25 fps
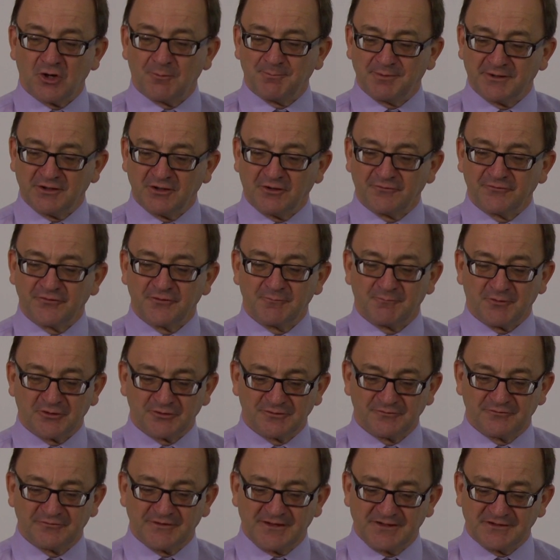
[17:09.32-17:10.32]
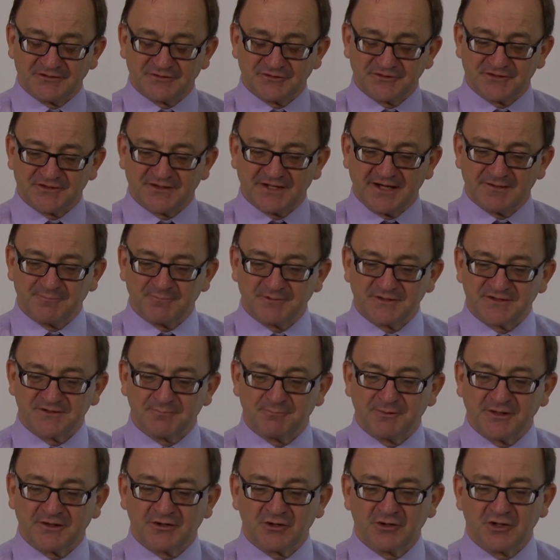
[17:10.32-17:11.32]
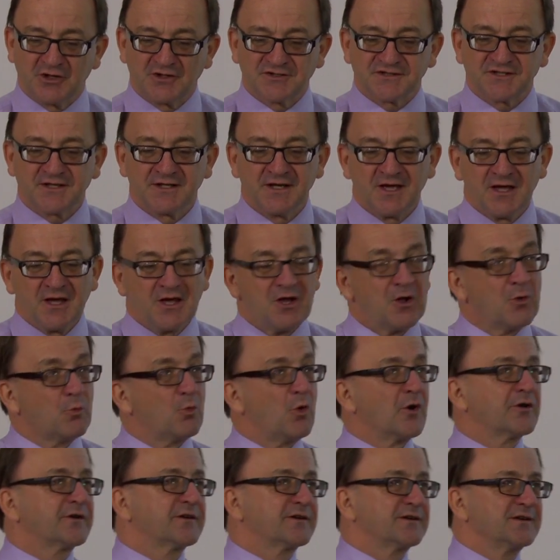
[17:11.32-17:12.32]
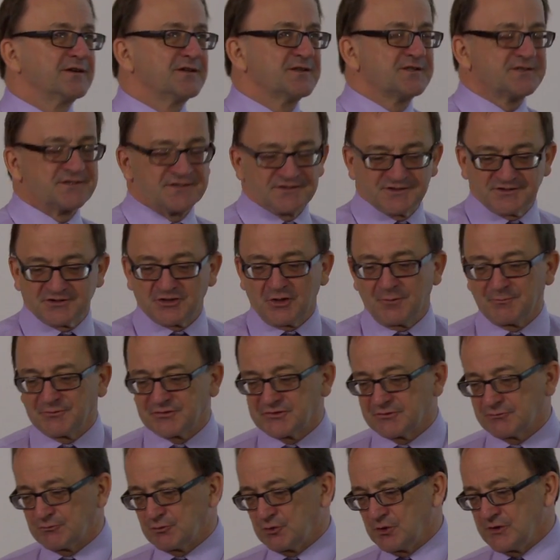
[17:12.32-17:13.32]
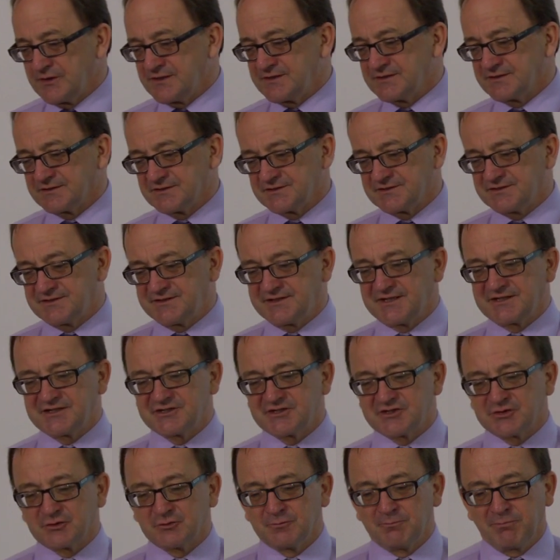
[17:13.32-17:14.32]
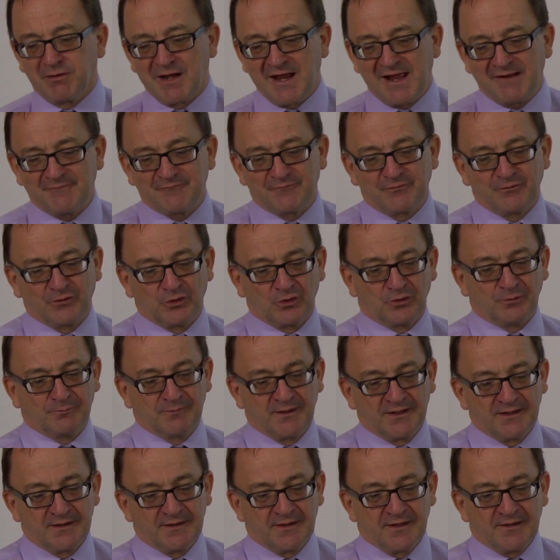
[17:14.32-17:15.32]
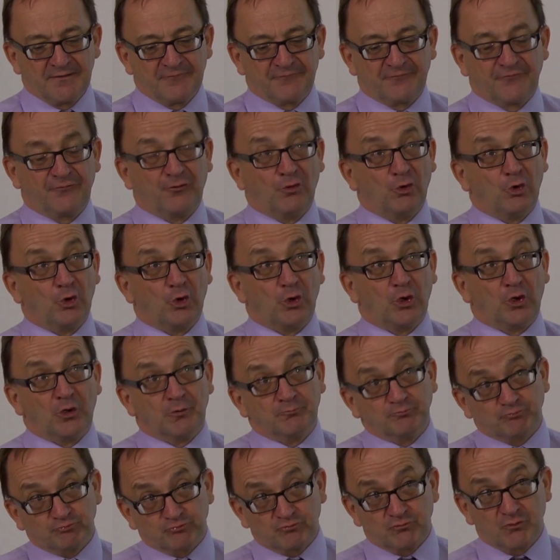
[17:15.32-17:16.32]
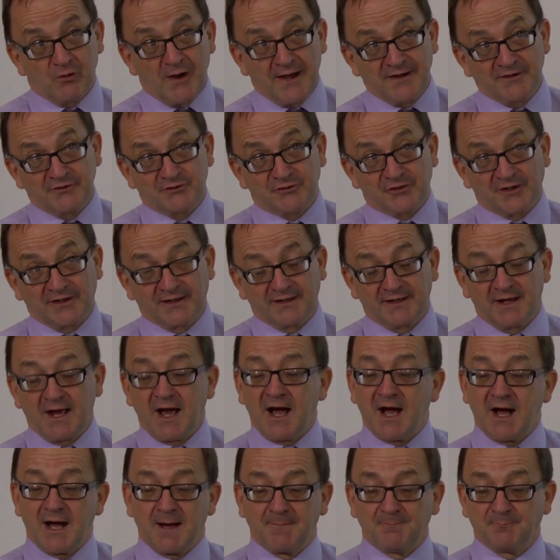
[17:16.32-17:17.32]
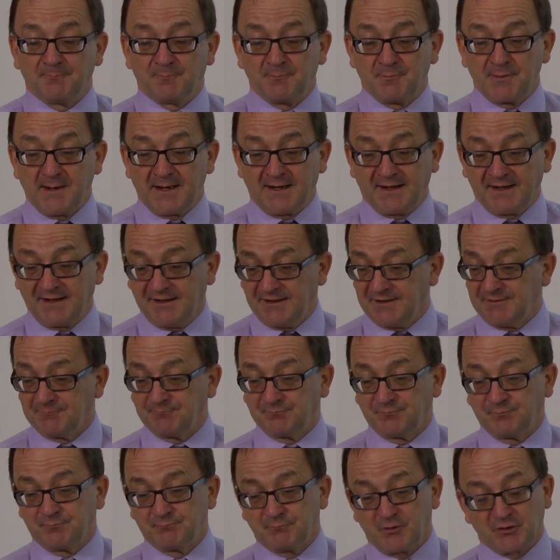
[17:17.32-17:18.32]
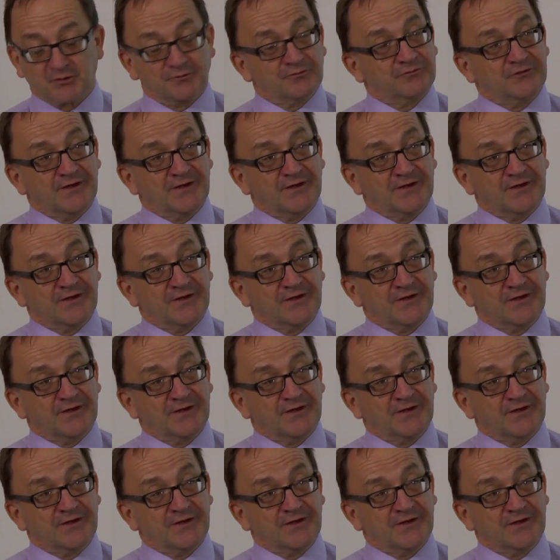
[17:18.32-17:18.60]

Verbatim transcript: copy of the model financial statements, because what it is is Thomson Reuters' digital platform for rendering up uh, model